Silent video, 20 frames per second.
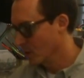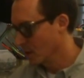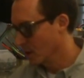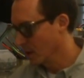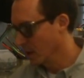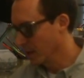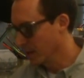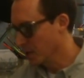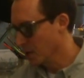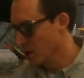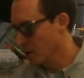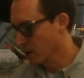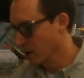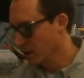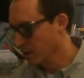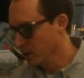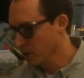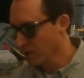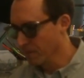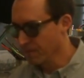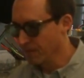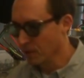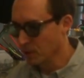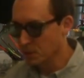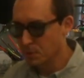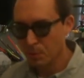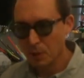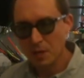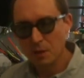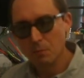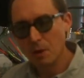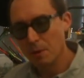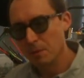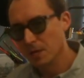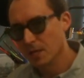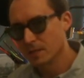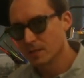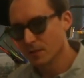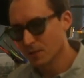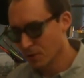like your first bead maybe
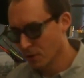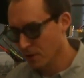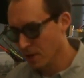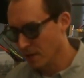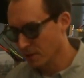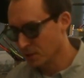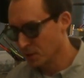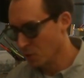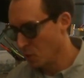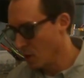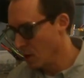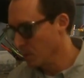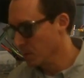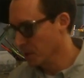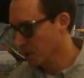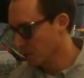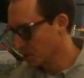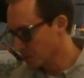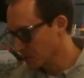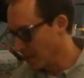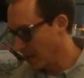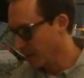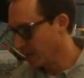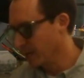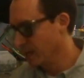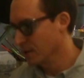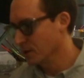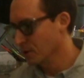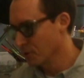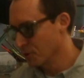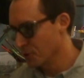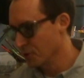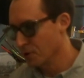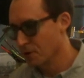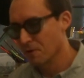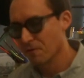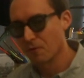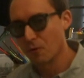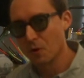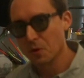doesn't turn out so well, but your second, your third,
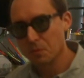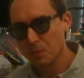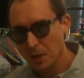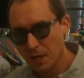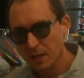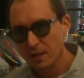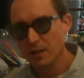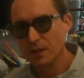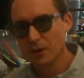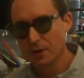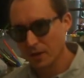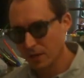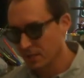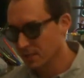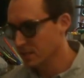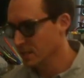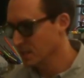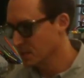your fourth bead, you're going to see